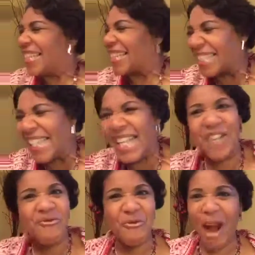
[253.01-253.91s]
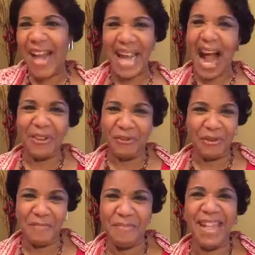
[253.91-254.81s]
Sling it right out of
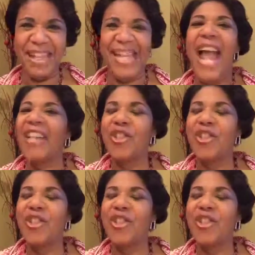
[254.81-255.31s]
your belly.